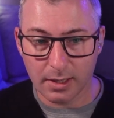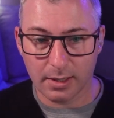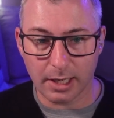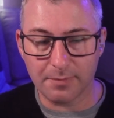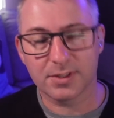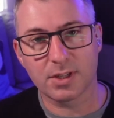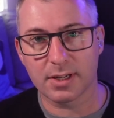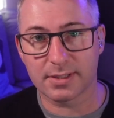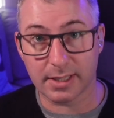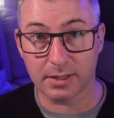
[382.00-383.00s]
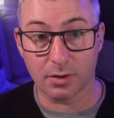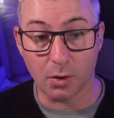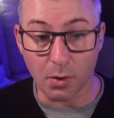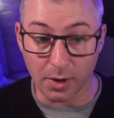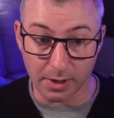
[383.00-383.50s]
Emphasize that
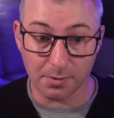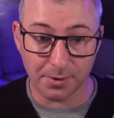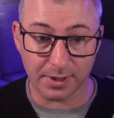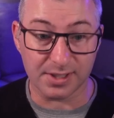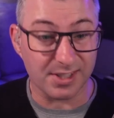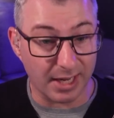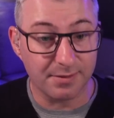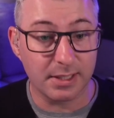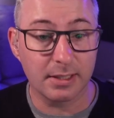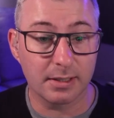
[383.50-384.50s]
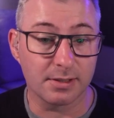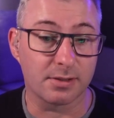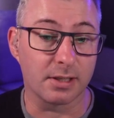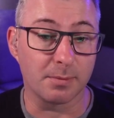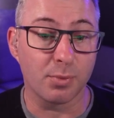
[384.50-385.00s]
her health and safety is
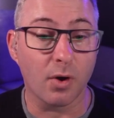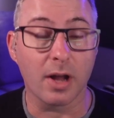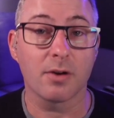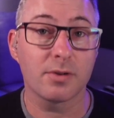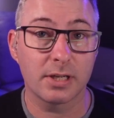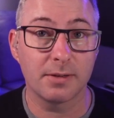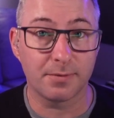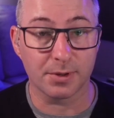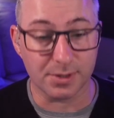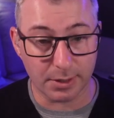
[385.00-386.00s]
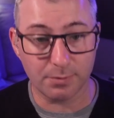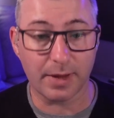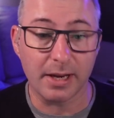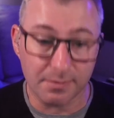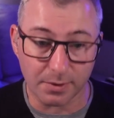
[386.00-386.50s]
the priority for yourself
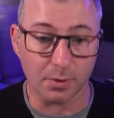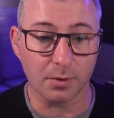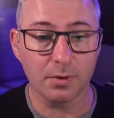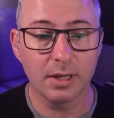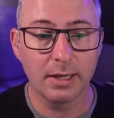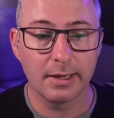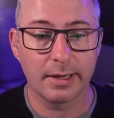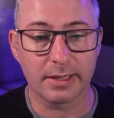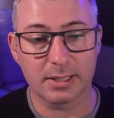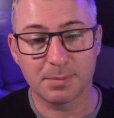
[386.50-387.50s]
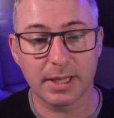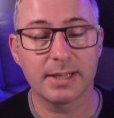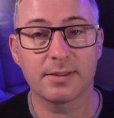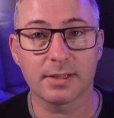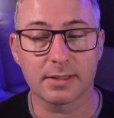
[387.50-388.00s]
and for her, and
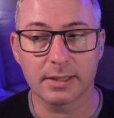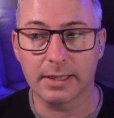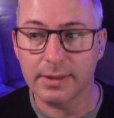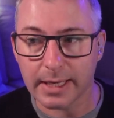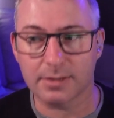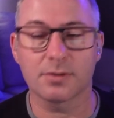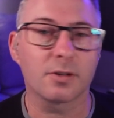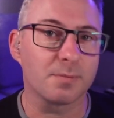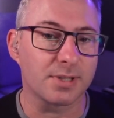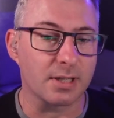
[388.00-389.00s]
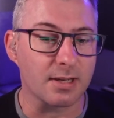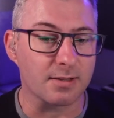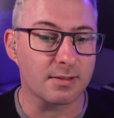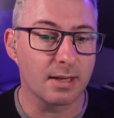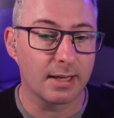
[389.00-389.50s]
explain that in that
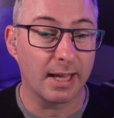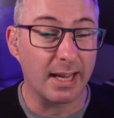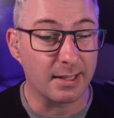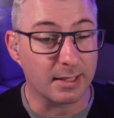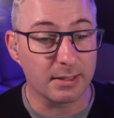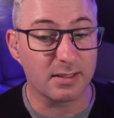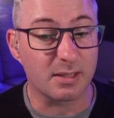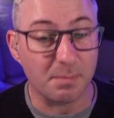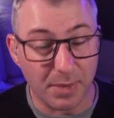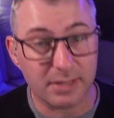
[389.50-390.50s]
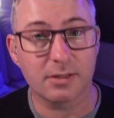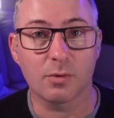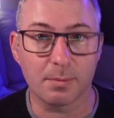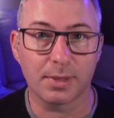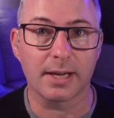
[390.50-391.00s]
circumstance, ED is the best
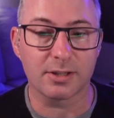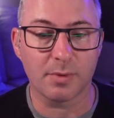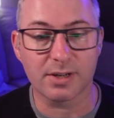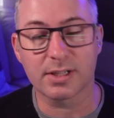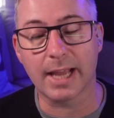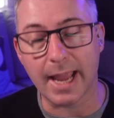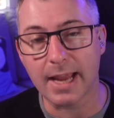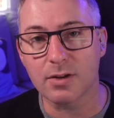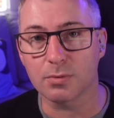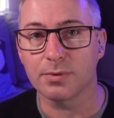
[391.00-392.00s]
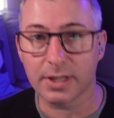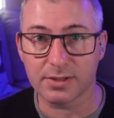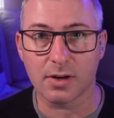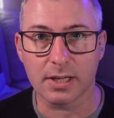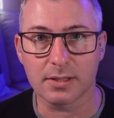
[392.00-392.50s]
equipped place to actually handle these
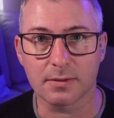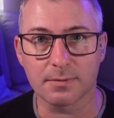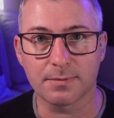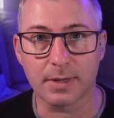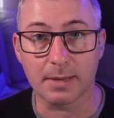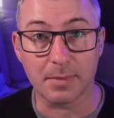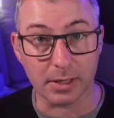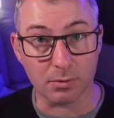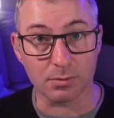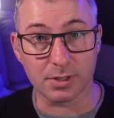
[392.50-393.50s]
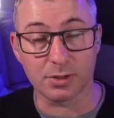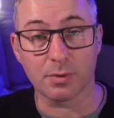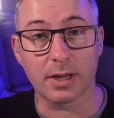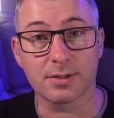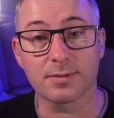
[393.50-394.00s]
kinds of medical
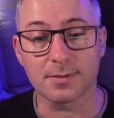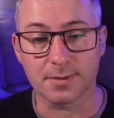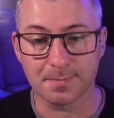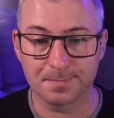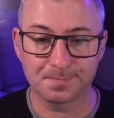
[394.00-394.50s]
situations.